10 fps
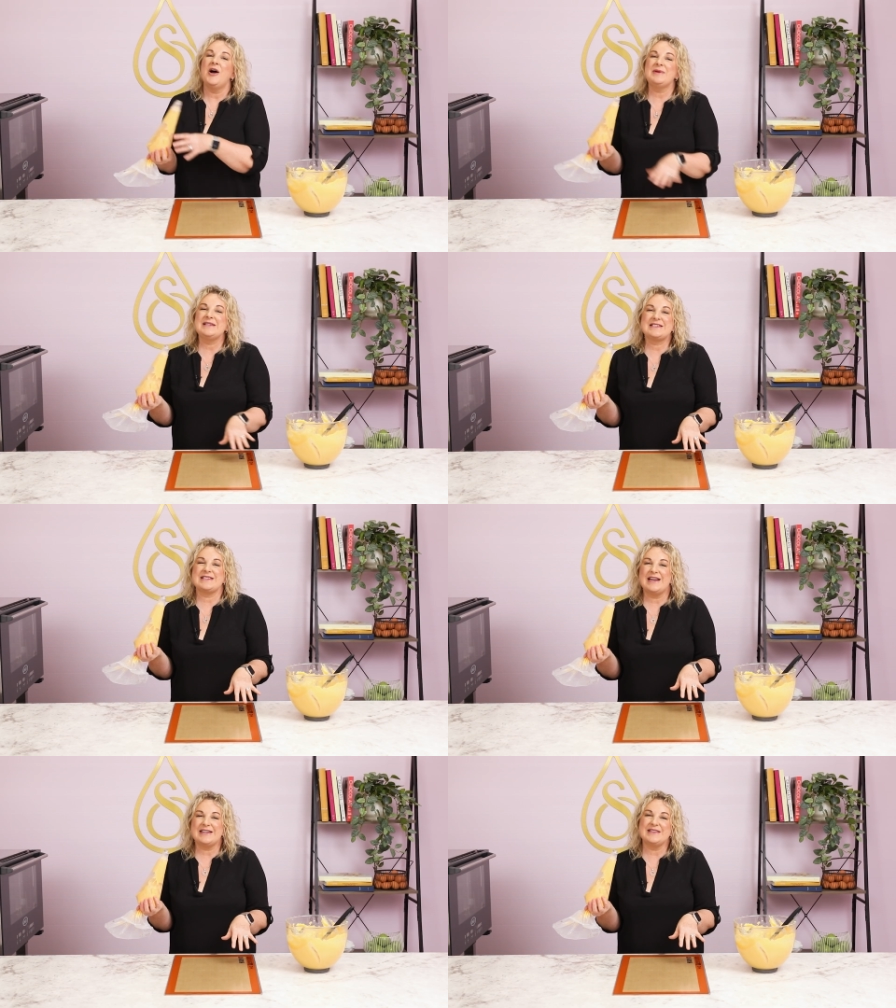I always
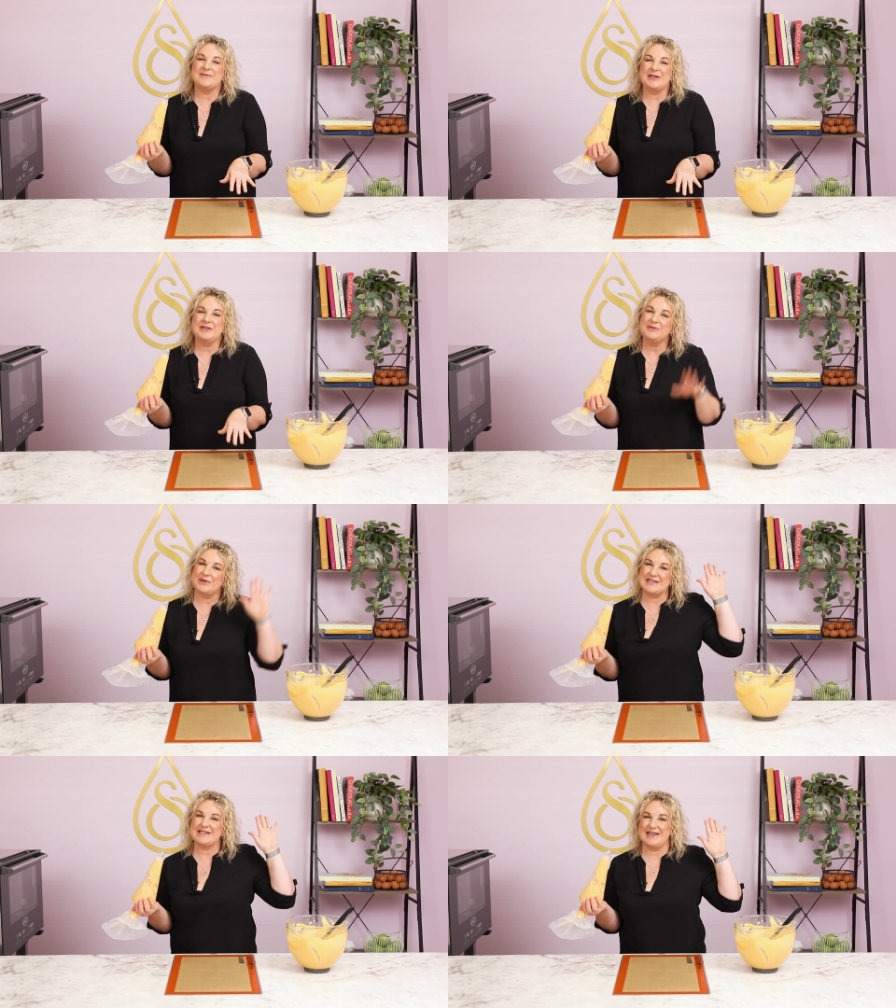start in the middle.
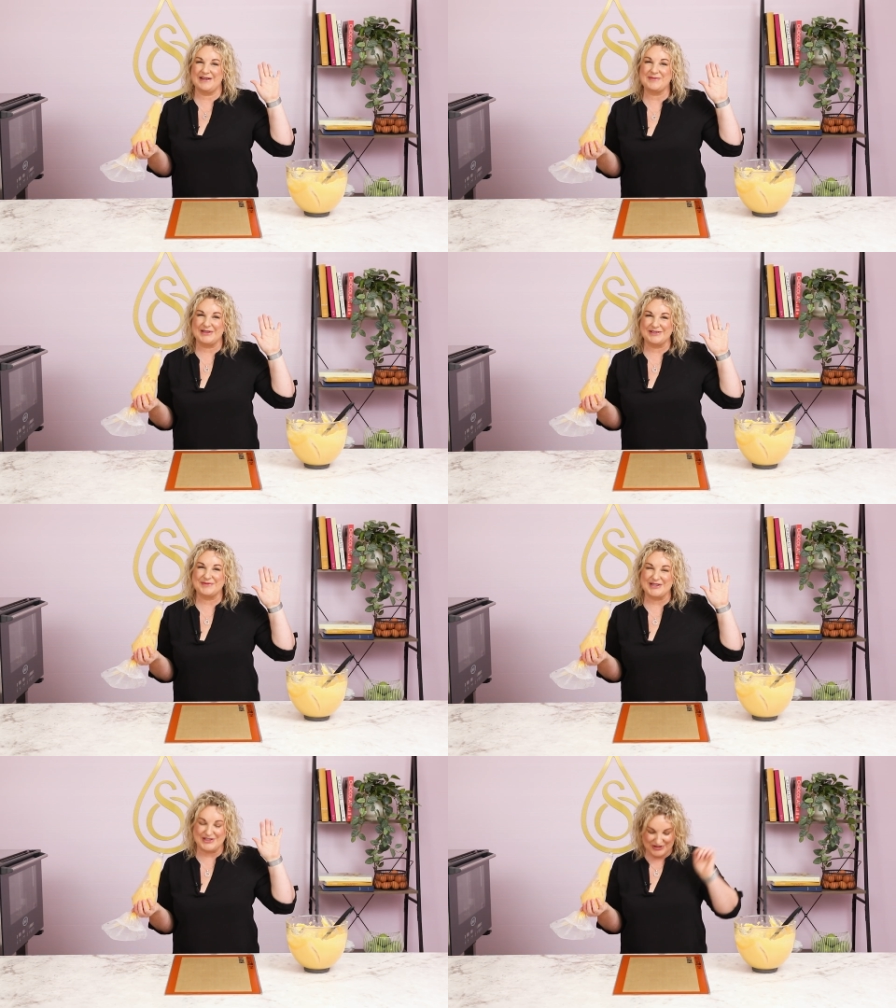Once again, I'm a little
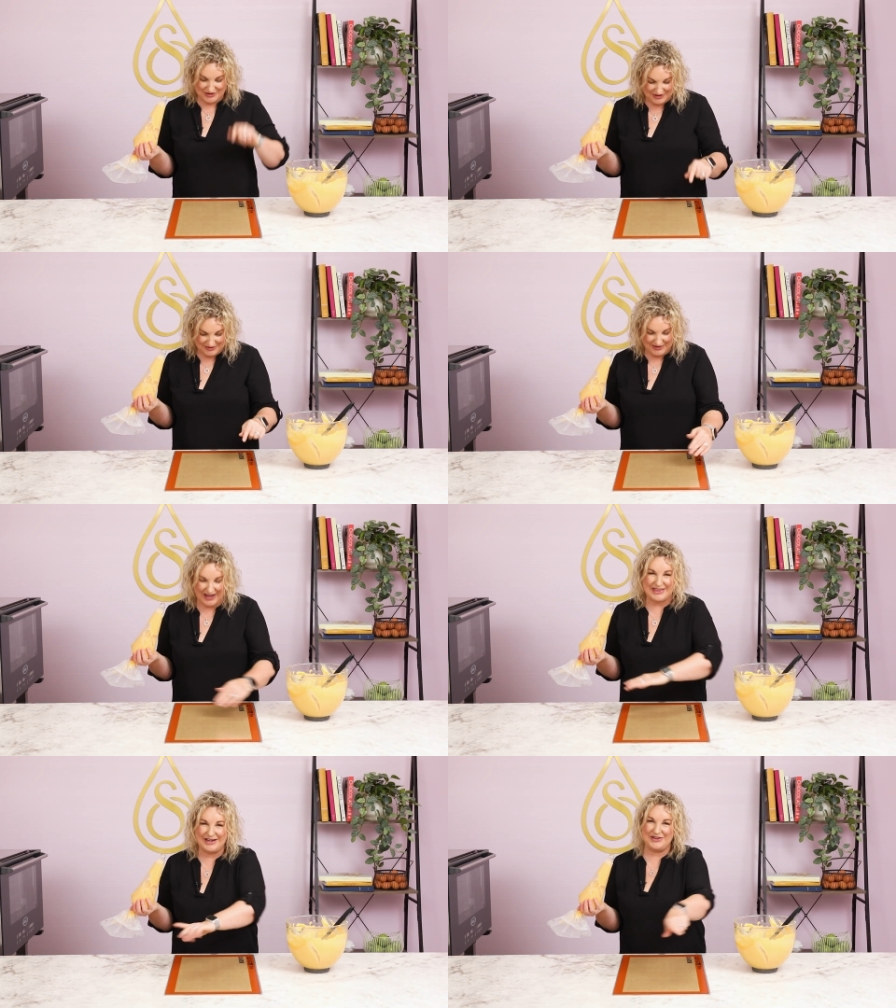bit short,
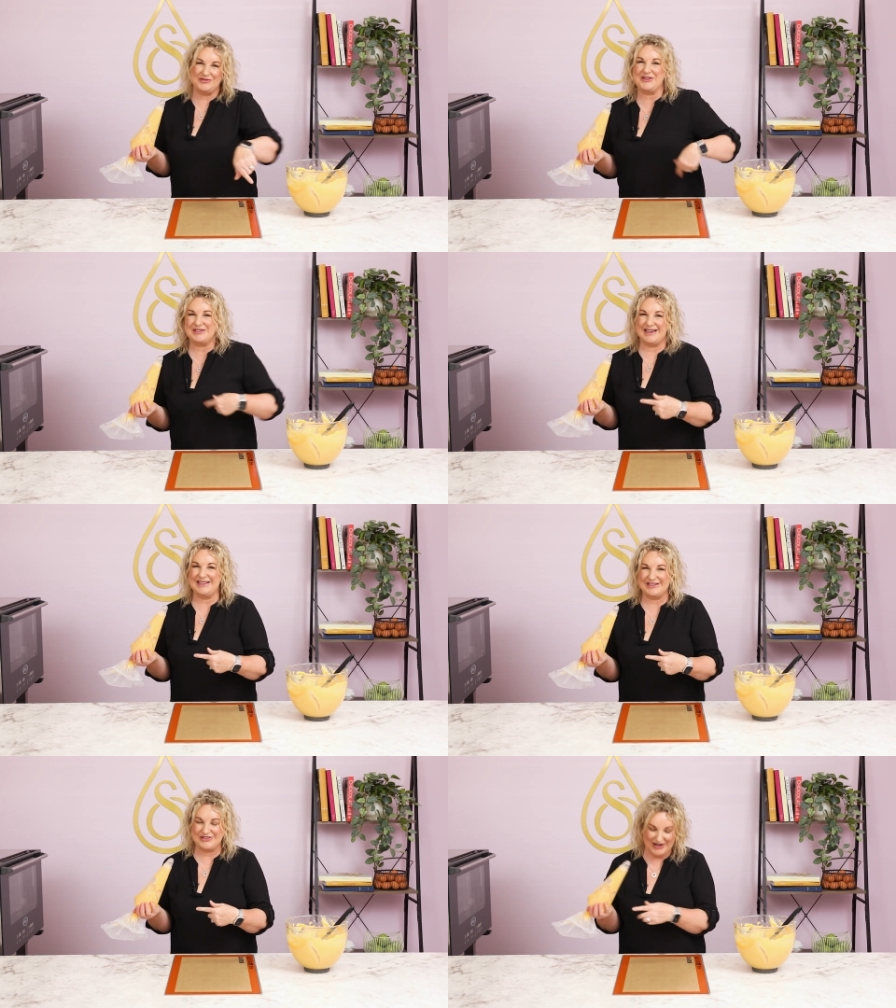and then I
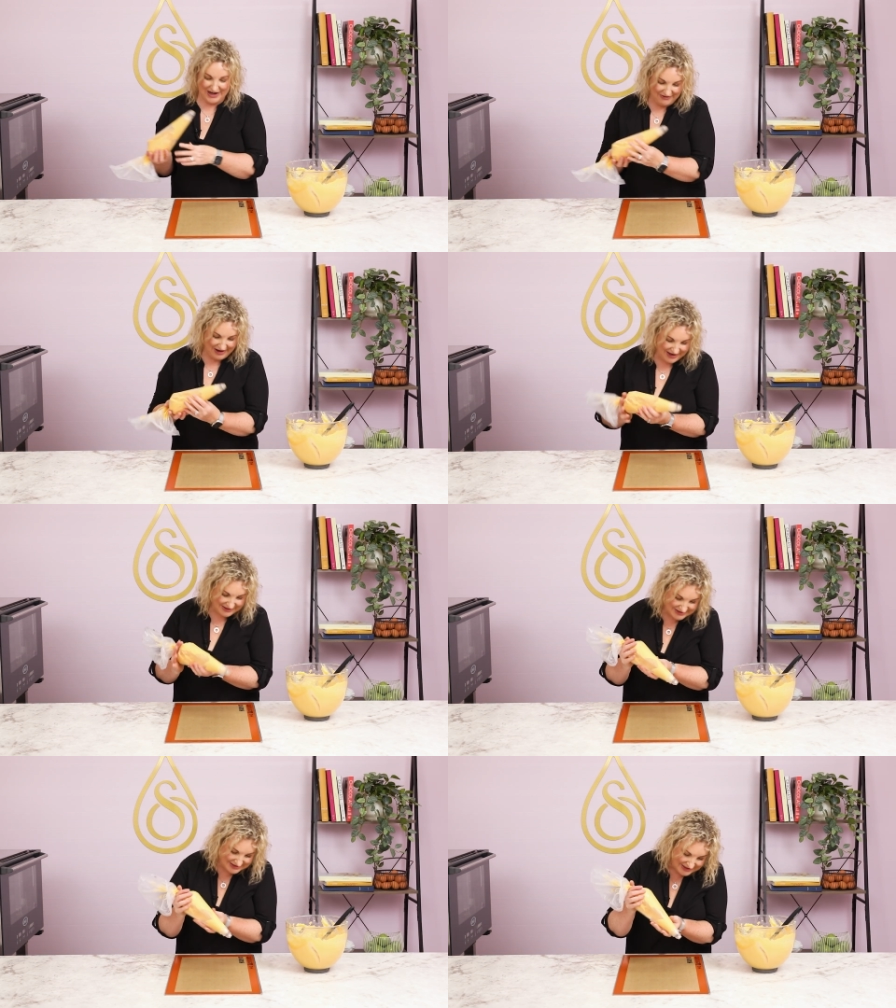rotate the tray
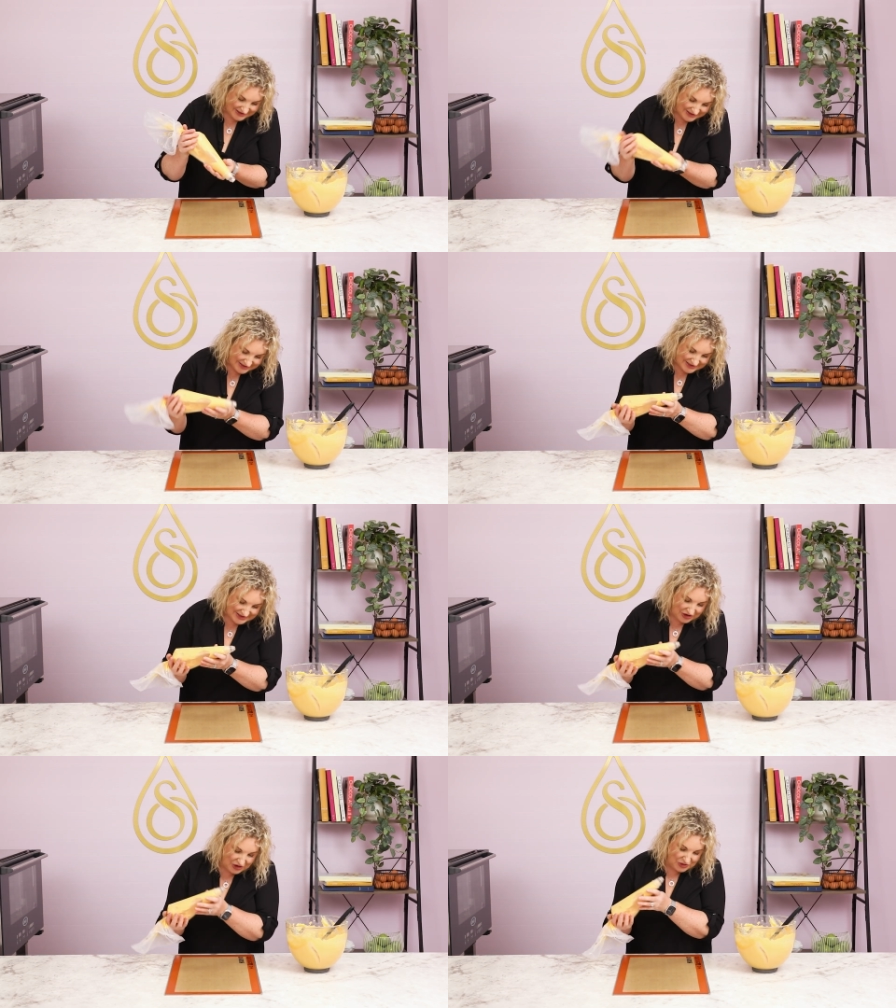around. So